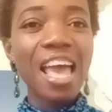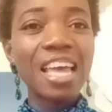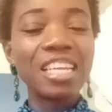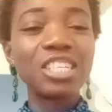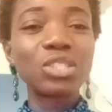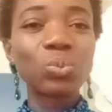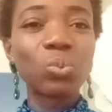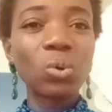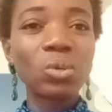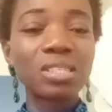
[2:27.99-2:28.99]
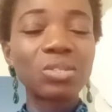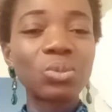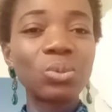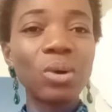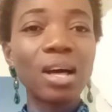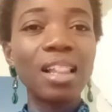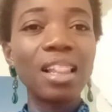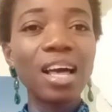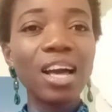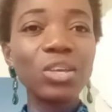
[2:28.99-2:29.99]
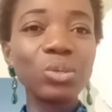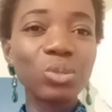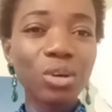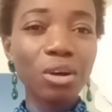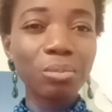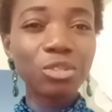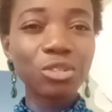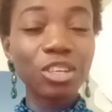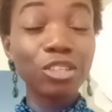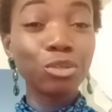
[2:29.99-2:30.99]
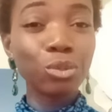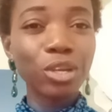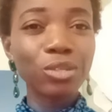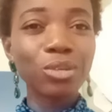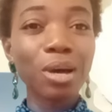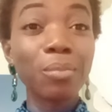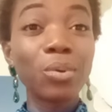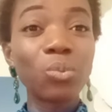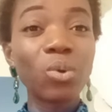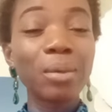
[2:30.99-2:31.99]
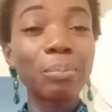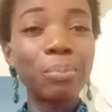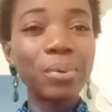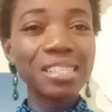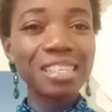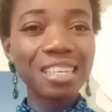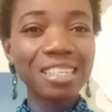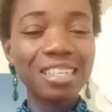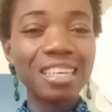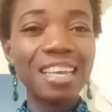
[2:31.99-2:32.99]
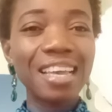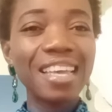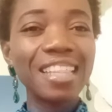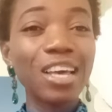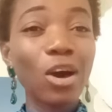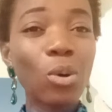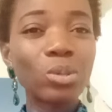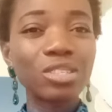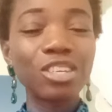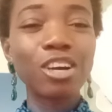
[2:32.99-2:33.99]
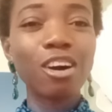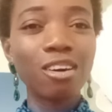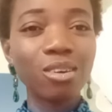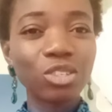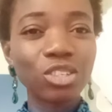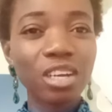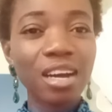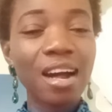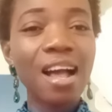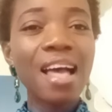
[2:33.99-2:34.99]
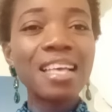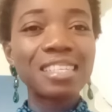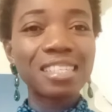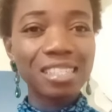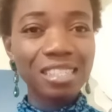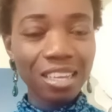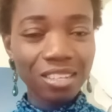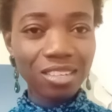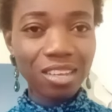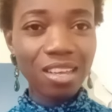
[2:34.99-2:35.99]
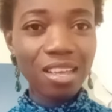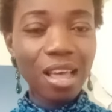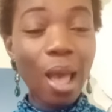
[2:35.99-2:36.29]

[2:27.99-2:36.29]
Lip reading: and it was to allow you to come to the UK to come and work basically in the horticulture sector.